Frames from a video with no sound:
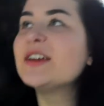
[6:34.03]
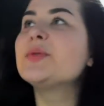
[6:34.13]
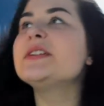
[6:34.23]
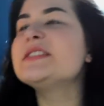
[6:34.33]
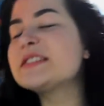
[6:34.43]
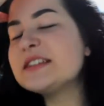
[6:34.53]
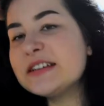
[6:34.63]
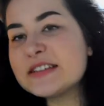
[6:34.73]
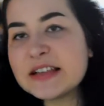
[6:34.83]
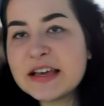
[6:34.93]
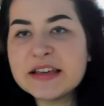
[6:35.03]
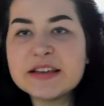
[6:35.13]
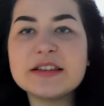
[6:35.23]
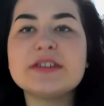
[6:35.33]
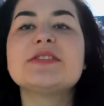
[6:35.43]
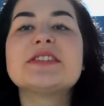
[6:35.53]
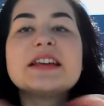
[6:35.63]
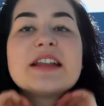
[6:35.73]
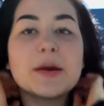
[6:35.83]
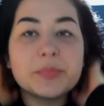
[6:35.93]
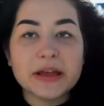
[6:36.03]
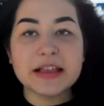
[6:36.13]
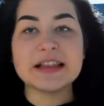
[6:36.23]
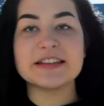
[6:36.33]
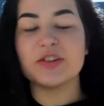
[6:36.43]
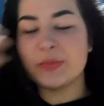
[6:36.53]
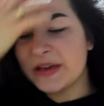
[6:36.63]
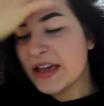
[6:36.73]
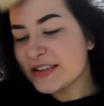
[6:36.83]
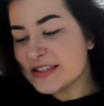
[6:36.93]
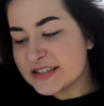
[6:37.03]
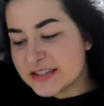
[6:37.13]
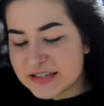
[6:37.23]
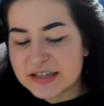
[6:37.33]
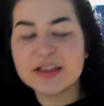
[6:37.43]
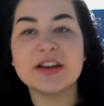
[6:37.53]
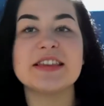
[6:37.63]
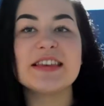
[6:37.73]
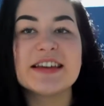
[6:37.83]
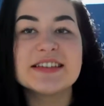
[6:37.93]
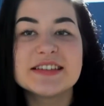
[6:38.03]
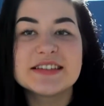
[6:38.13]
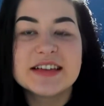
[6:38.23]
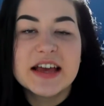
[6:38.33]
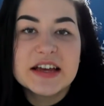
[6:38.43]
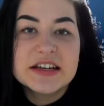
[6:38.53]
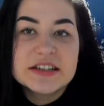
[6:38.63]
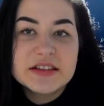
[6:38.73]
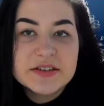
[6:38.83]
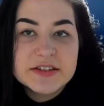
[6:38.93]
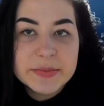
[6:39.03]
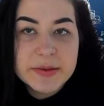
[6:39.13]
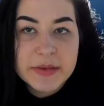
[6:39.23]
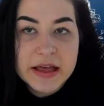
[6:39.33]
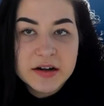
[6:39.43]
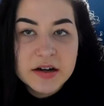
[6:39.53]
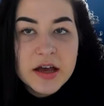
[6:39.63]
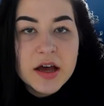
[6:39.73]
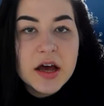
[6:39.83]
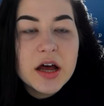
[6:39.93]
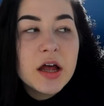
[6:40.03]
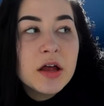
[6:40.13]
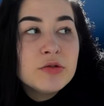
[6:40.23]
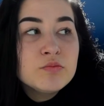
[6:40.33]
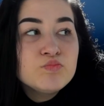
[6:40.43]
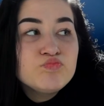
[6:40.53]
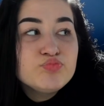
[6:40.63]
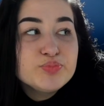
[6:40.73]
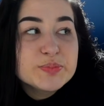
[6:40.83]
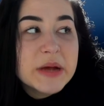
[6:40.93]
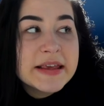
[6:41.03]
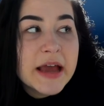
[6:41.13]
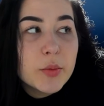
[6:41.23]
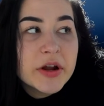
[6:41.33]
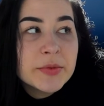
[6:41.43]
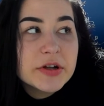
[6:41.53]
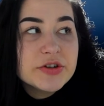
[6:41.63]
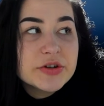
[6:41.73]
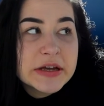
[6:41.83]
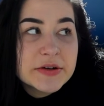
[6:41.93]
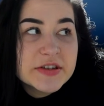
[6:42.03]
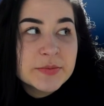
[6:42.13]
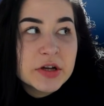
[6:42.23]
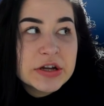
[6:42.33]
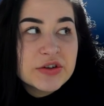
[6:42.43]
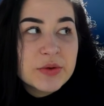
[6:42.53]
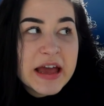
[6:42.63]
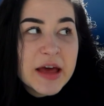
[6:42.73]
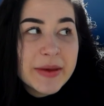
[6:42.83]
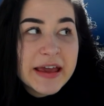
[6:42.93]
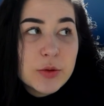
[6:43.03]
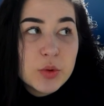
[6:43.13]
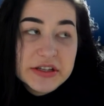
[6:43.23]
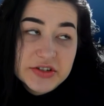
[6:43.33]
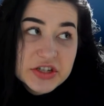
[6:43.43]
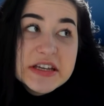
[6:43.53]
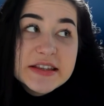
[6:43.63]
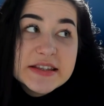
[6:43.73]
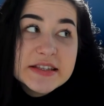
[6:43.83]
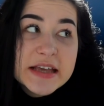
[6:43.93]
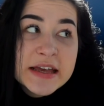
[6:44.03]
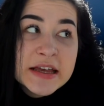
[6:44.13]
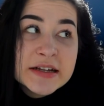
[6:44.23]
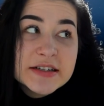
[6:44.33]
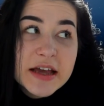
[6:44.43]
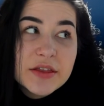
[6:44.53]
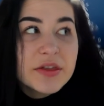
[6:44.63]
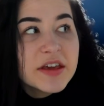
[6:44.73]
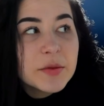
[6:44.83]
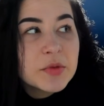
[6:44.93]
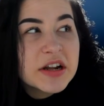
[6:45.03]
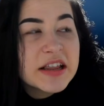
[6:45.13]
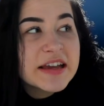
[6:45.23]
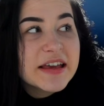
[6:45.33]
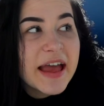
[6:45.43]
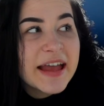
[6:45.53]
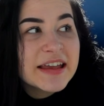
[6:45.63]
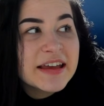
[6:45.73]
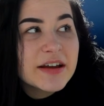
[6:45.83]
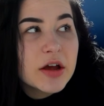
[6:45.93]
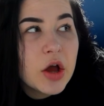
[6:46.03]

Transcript: we just need to like loosen it up a little bit like this. Looks a bit better. Yeah, what I'm gonna do now is I'm gonna grab a white sheet and I think I'm gonna like hang it